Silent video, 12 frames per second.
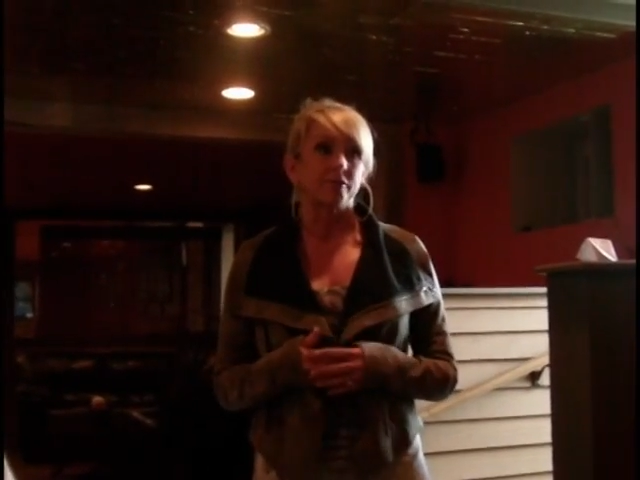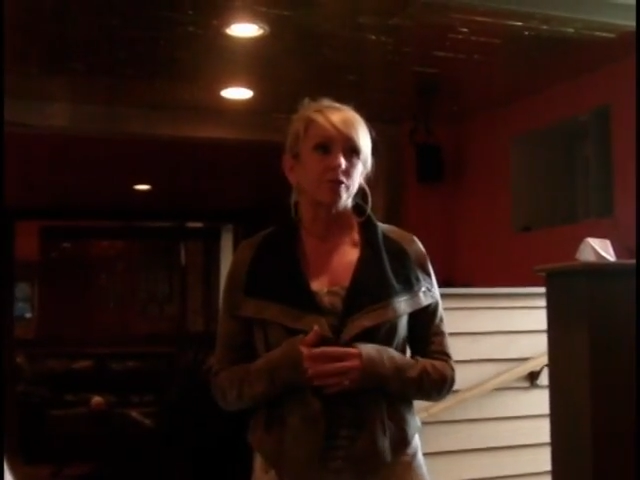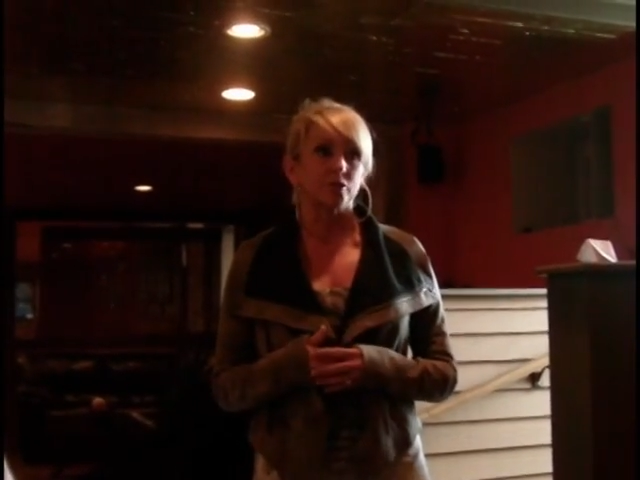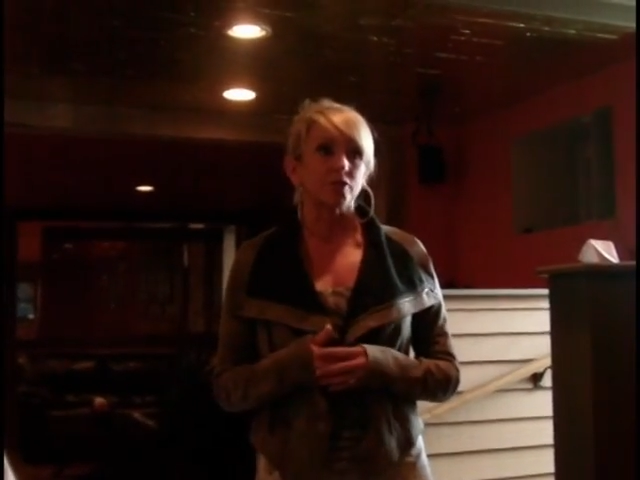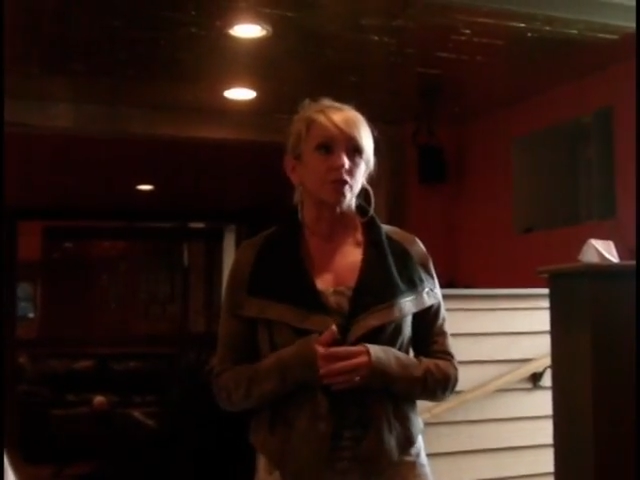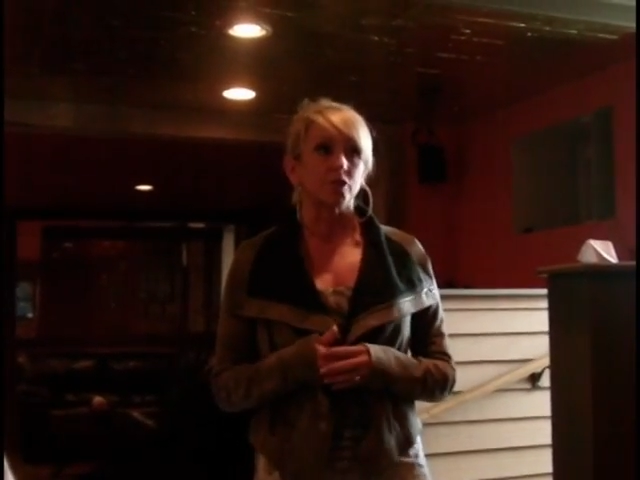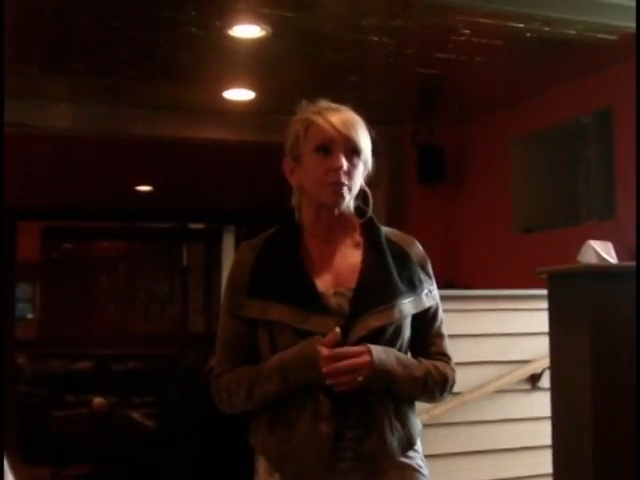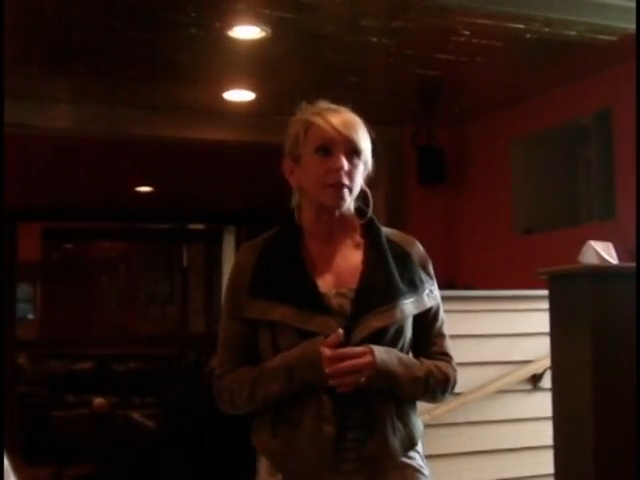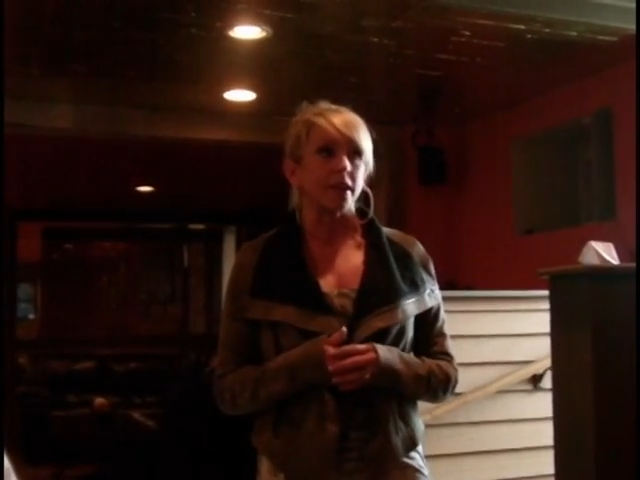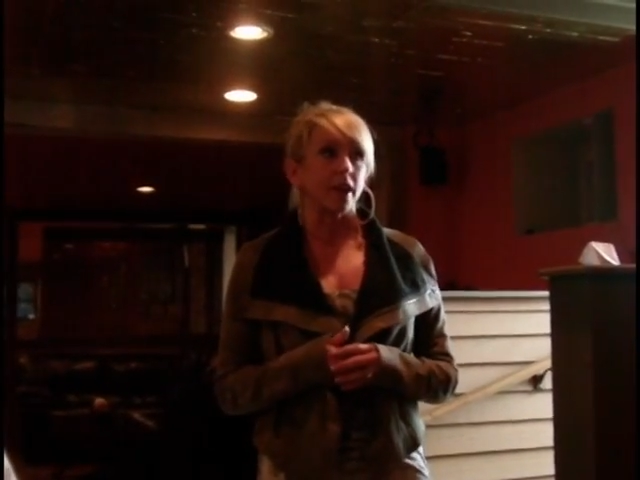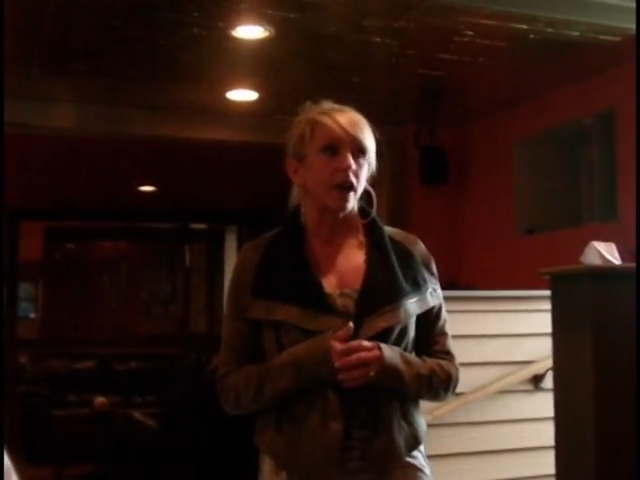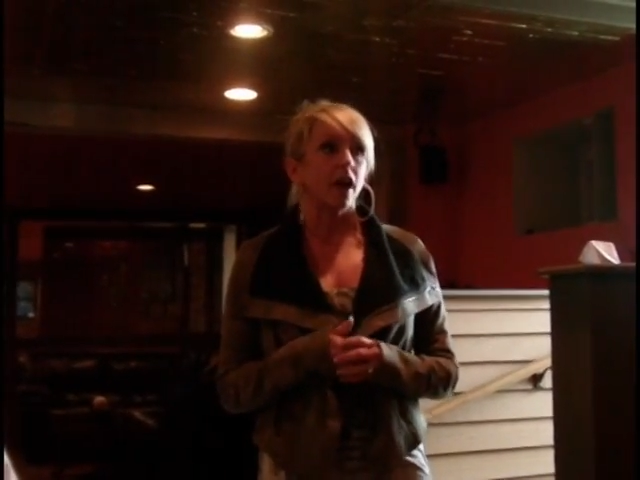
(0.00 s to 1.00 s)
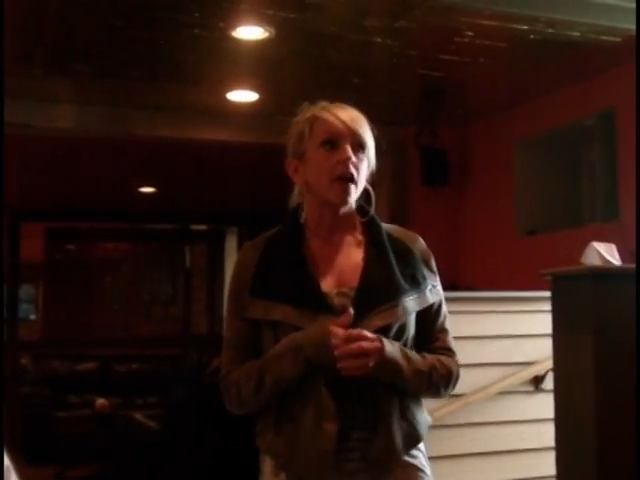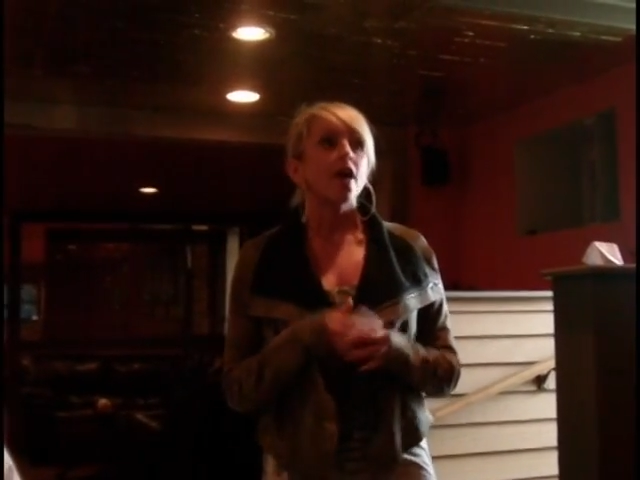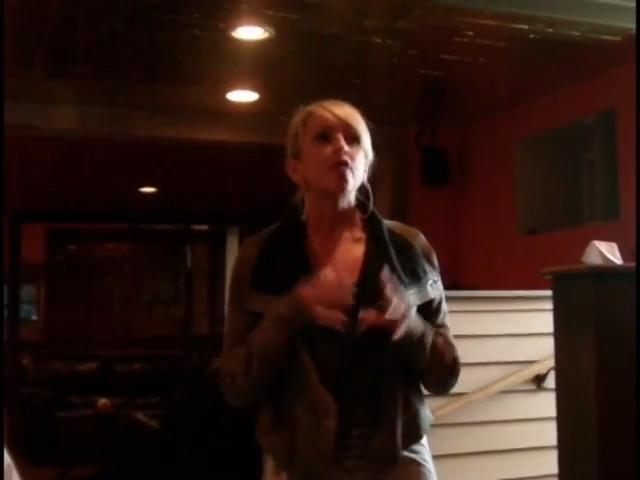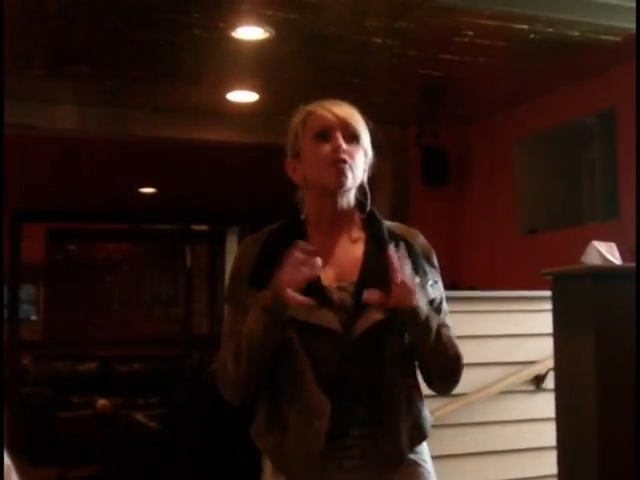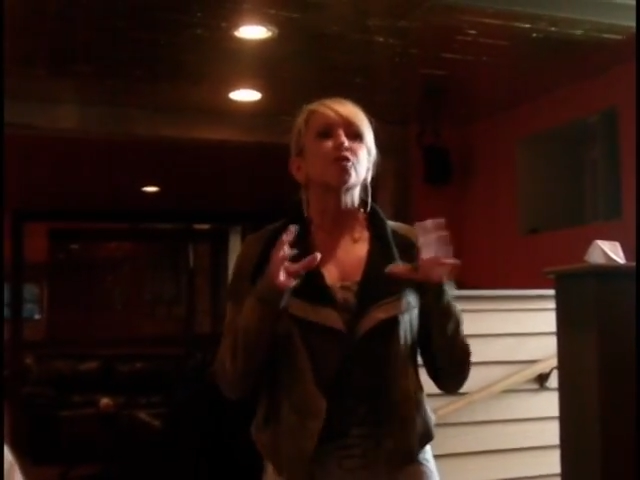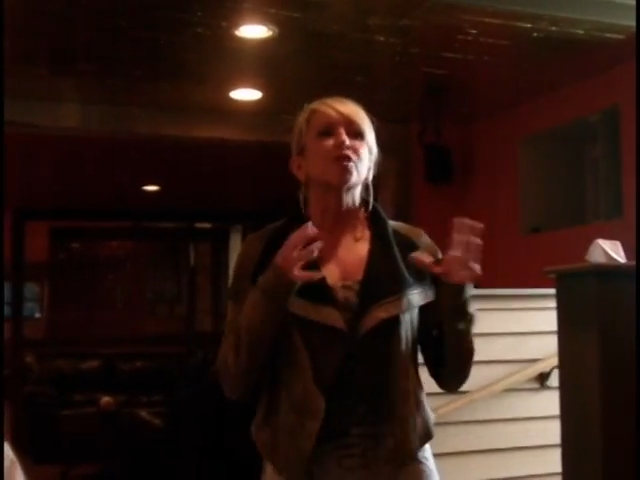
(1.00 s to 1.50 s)
through social media.
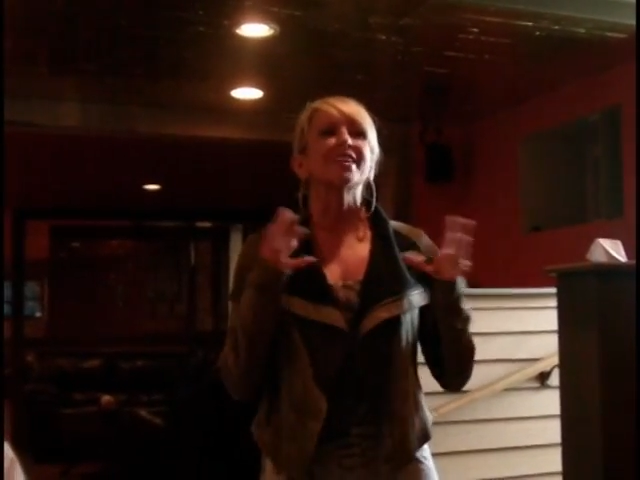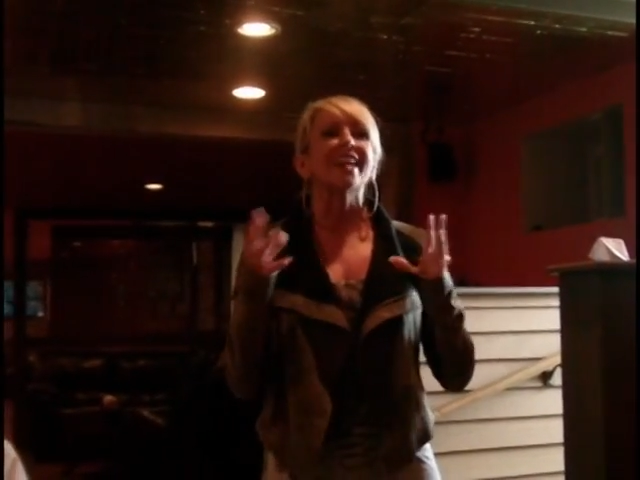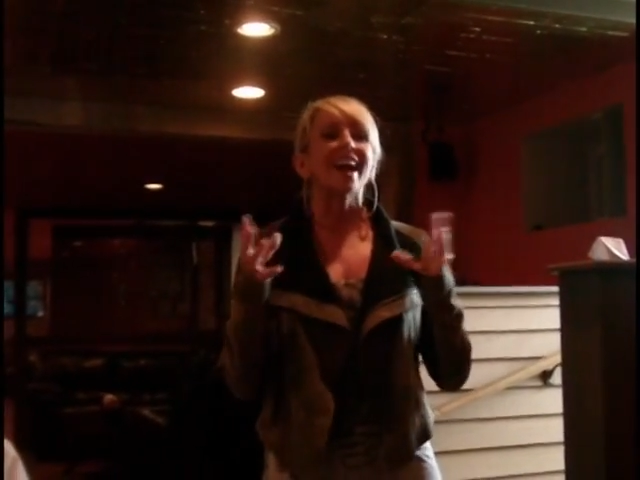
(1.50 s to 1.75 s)
Through